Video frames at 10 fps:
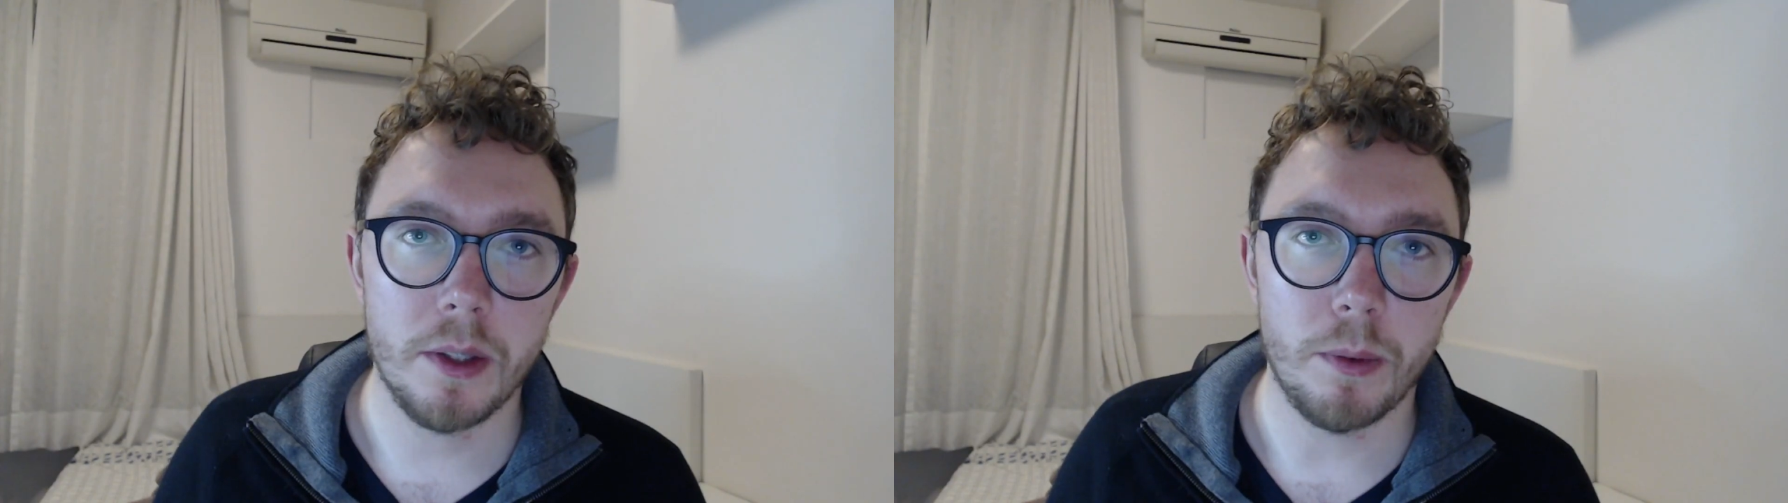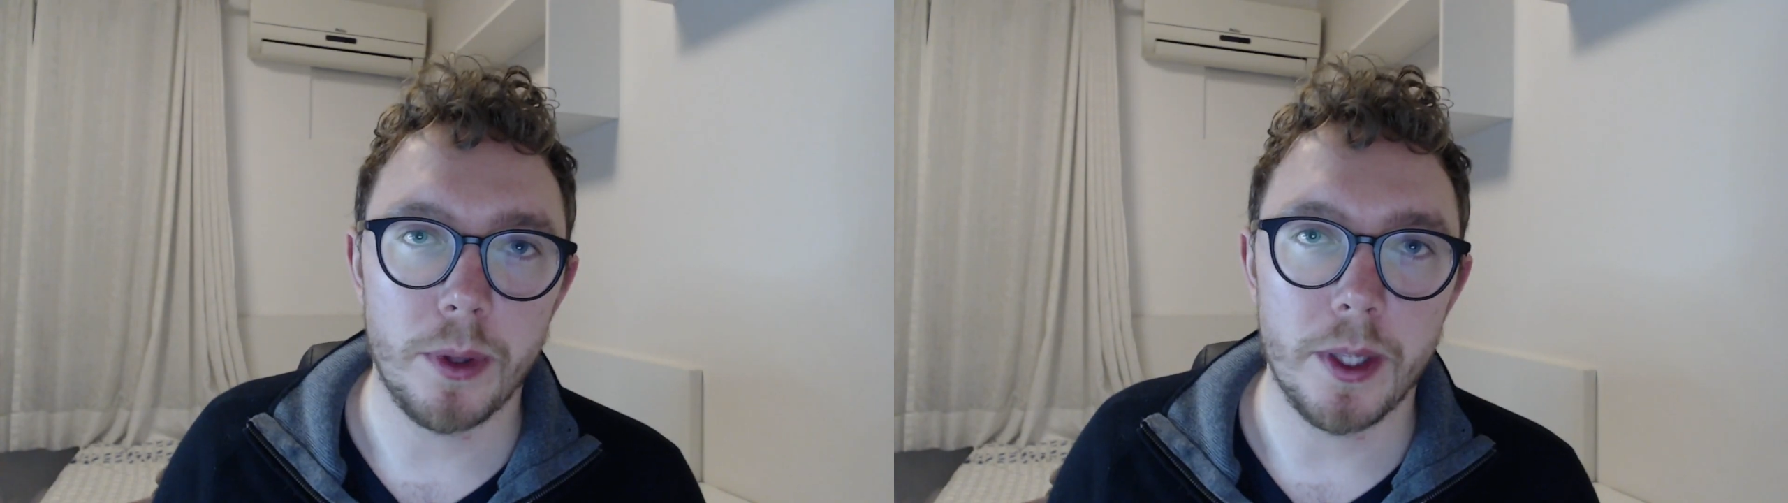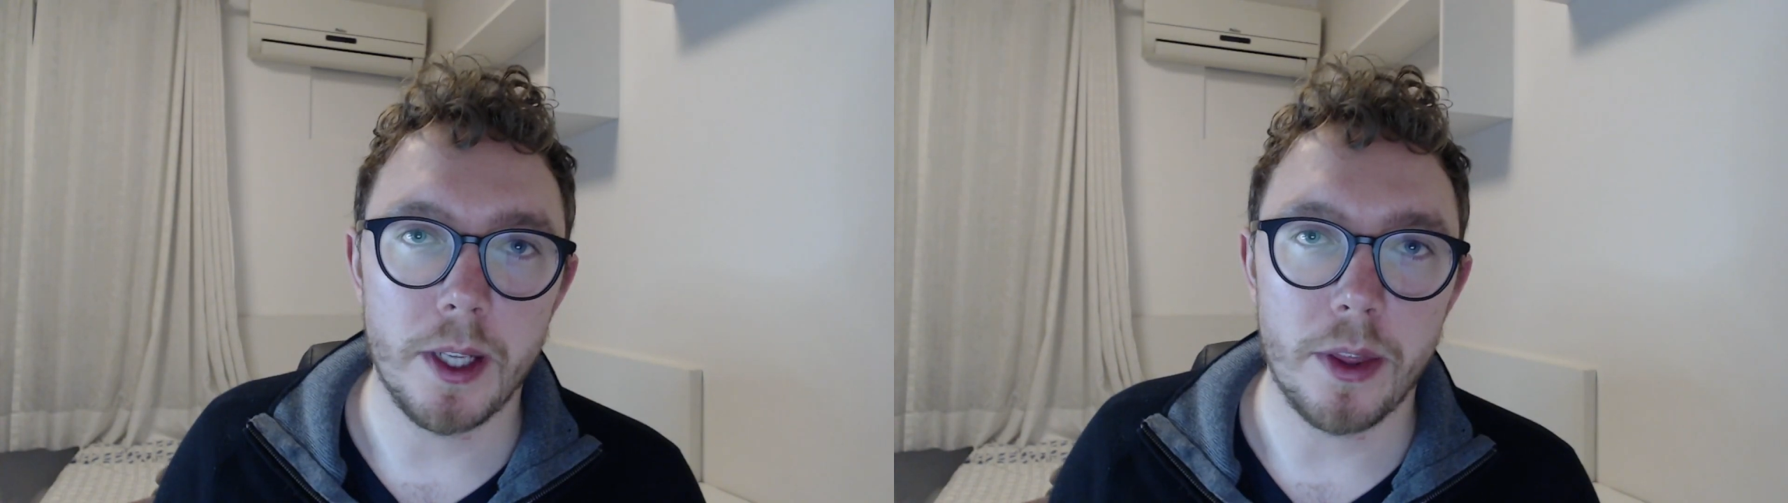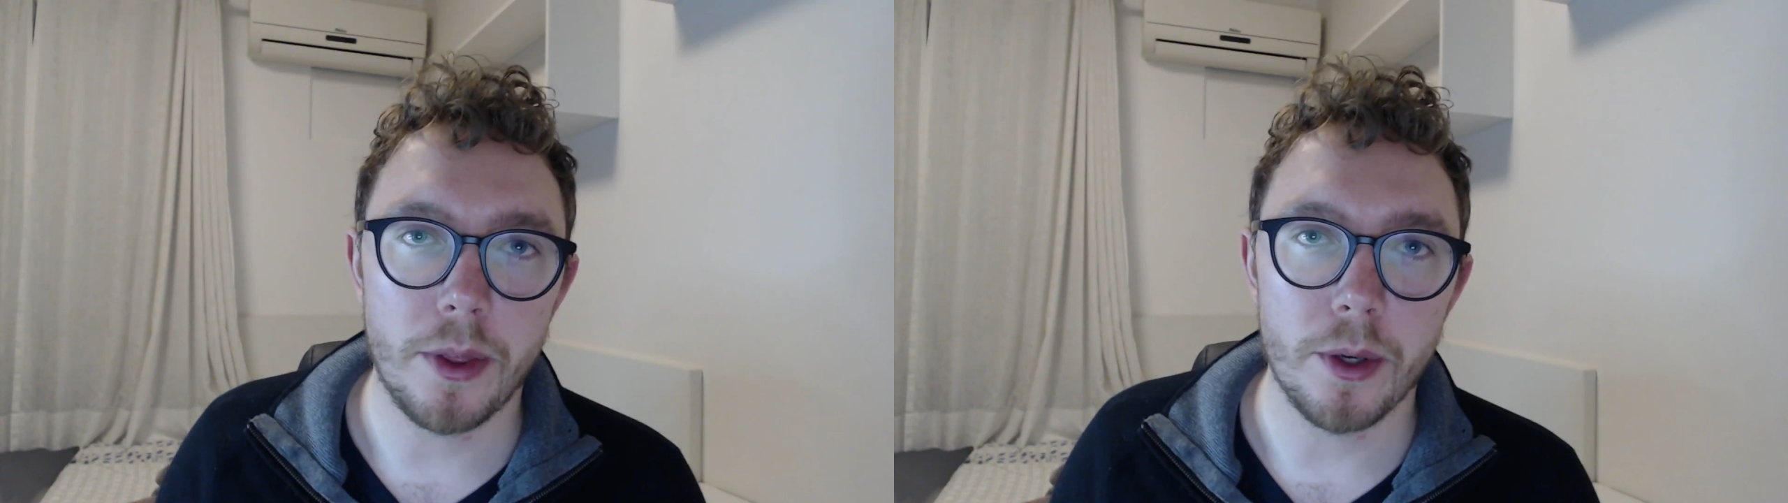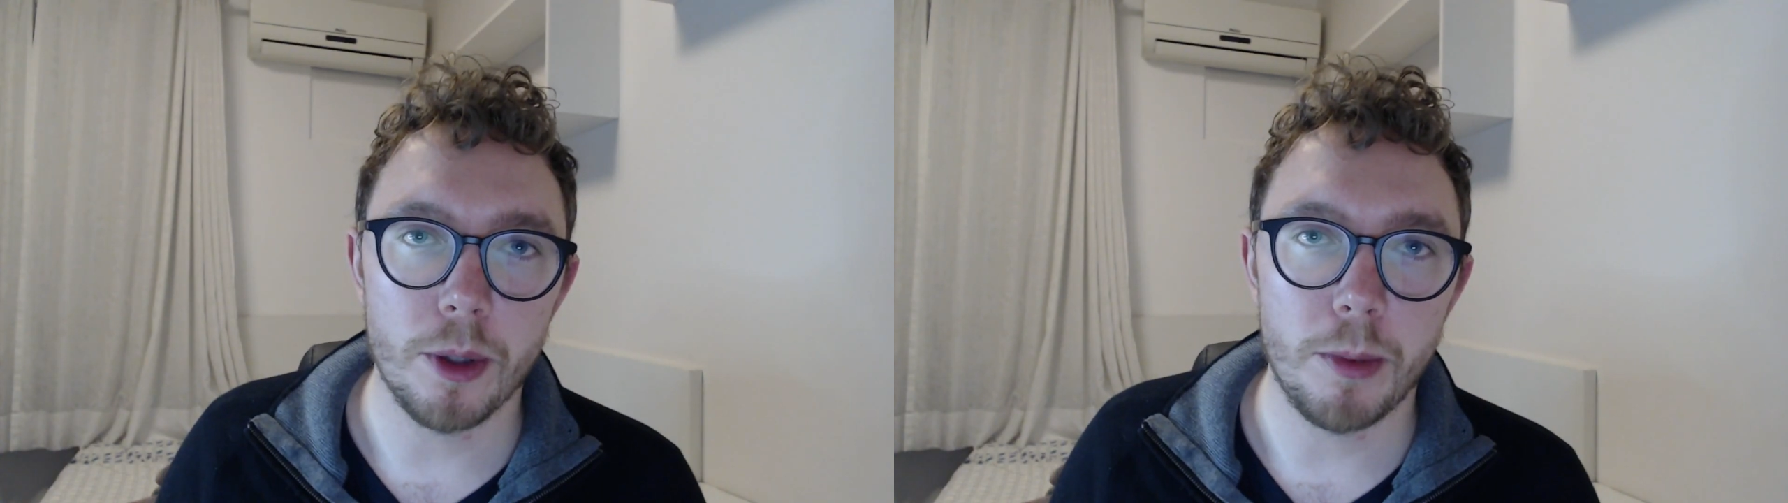within a
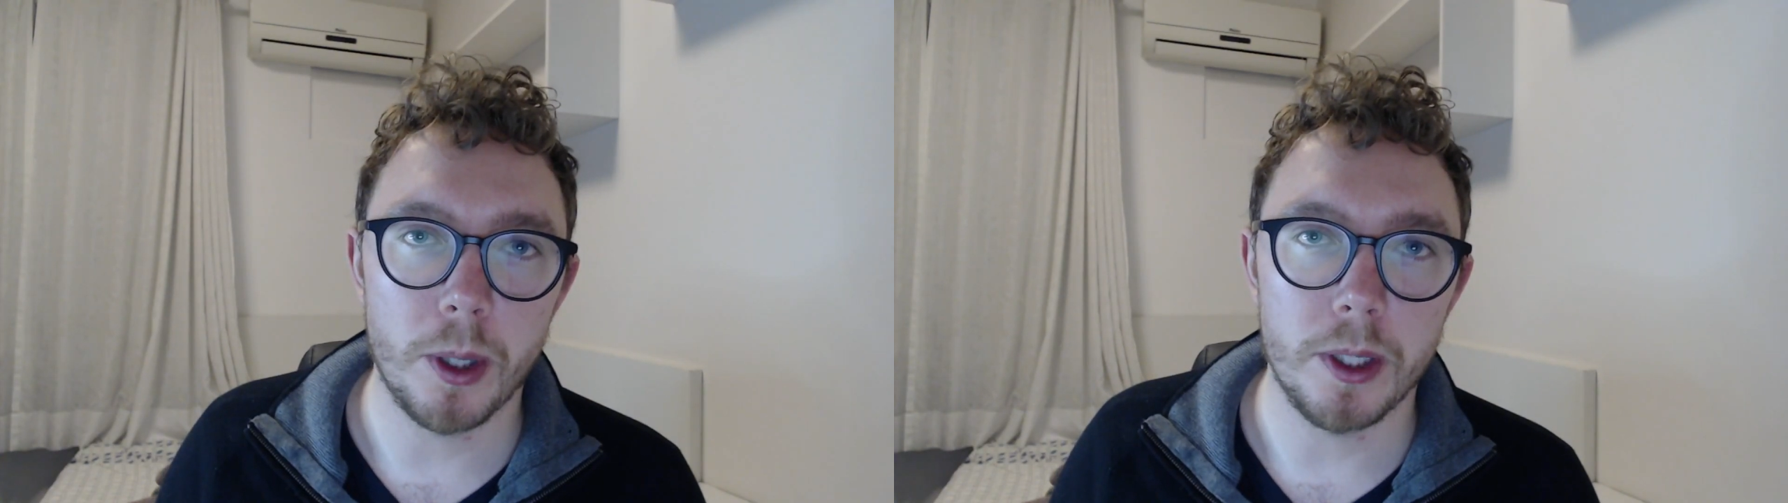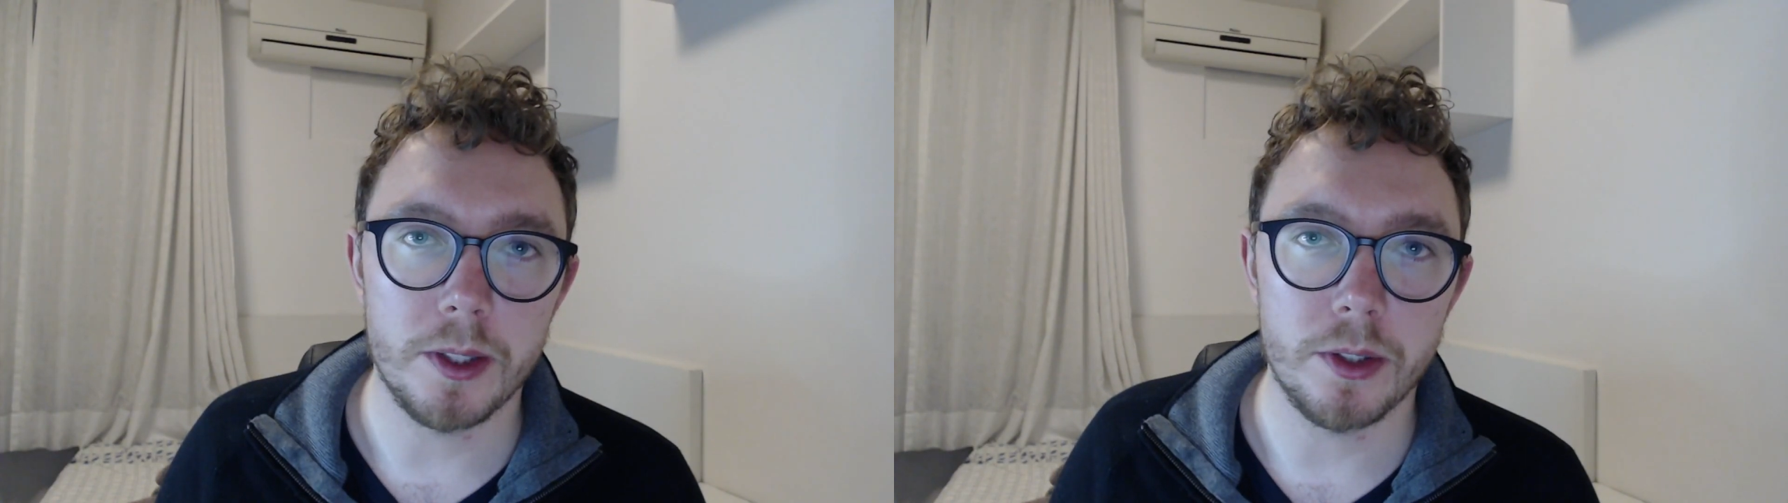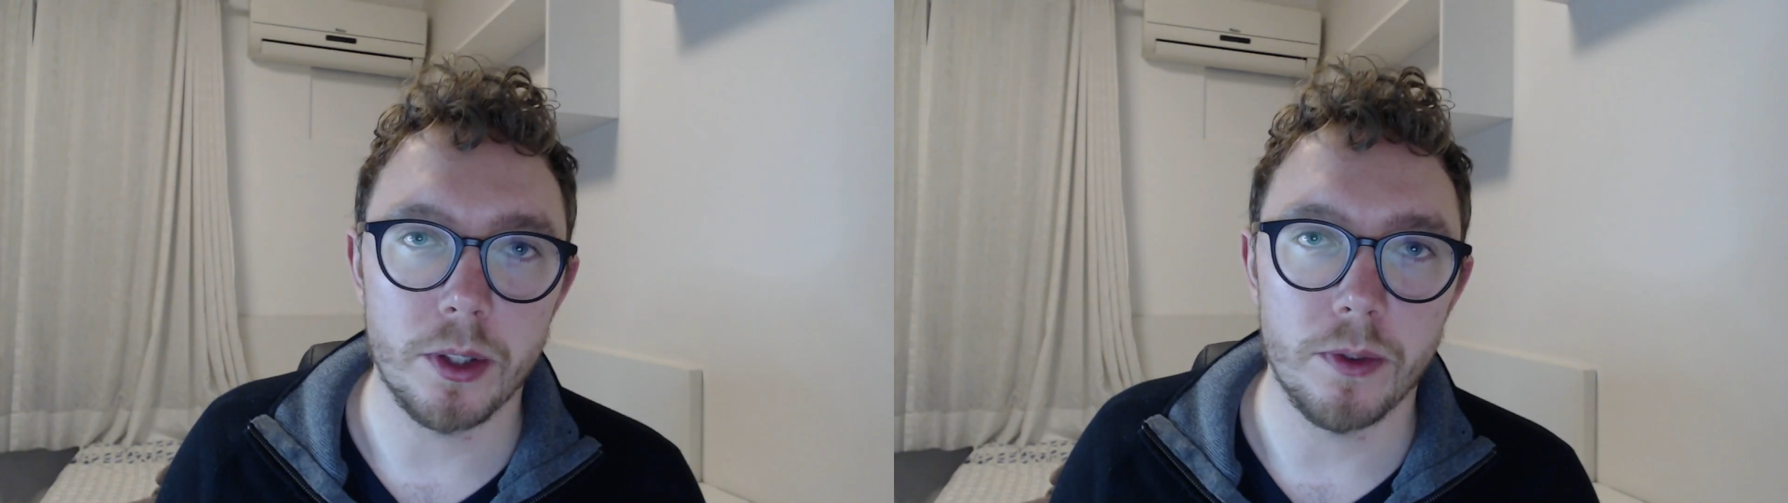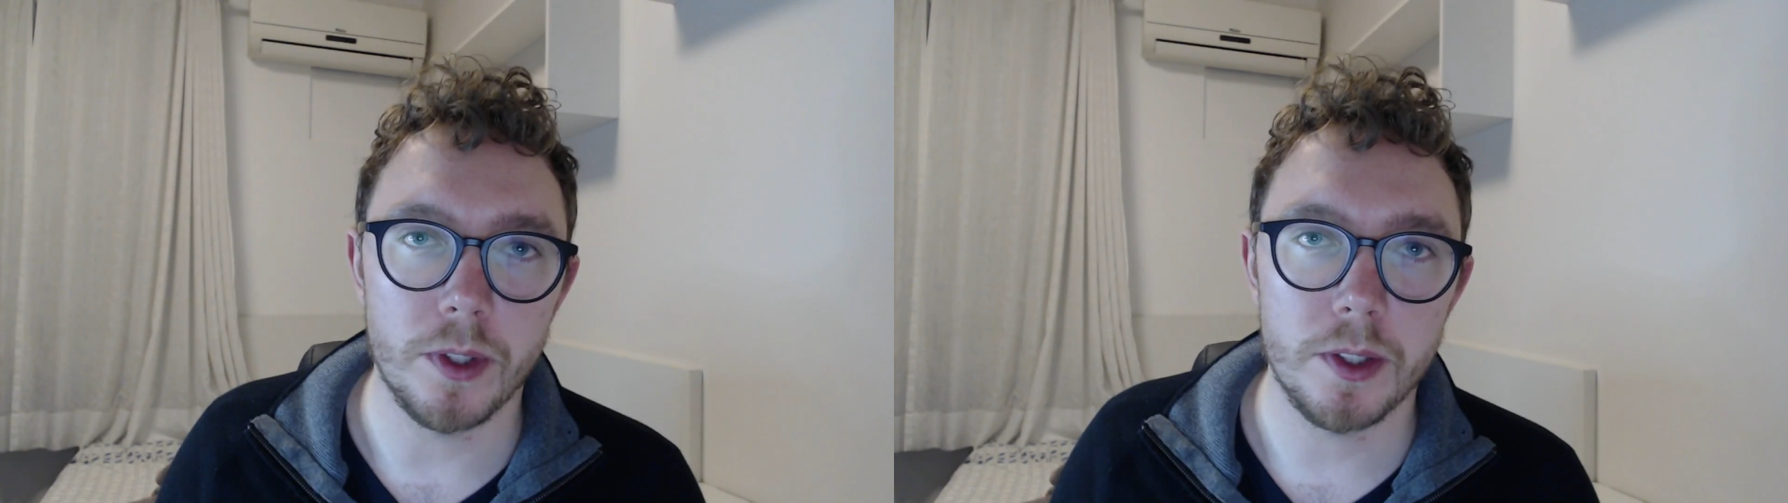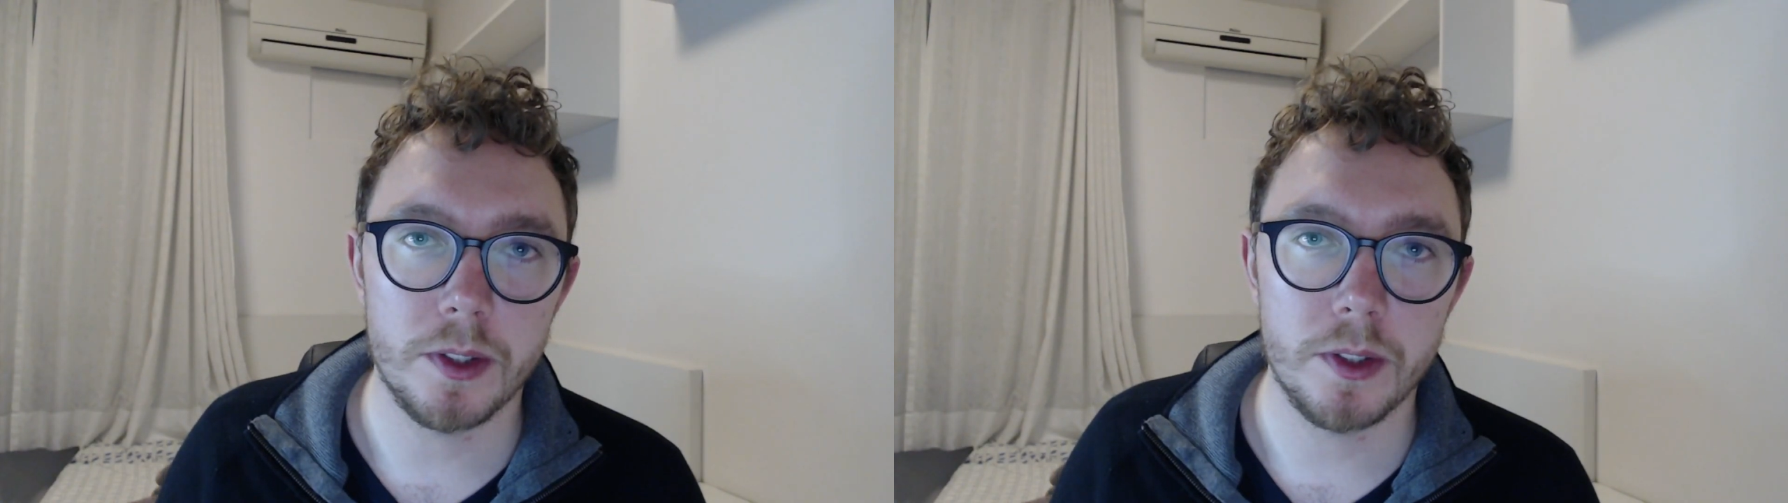third-party
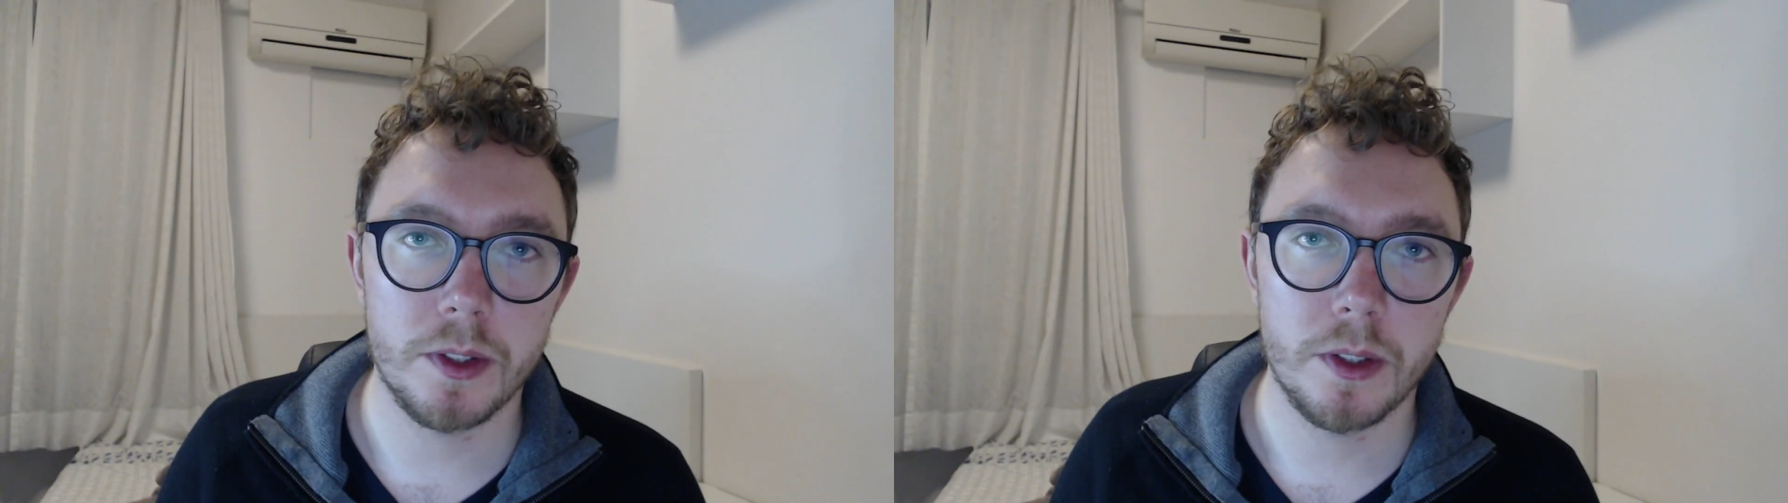service.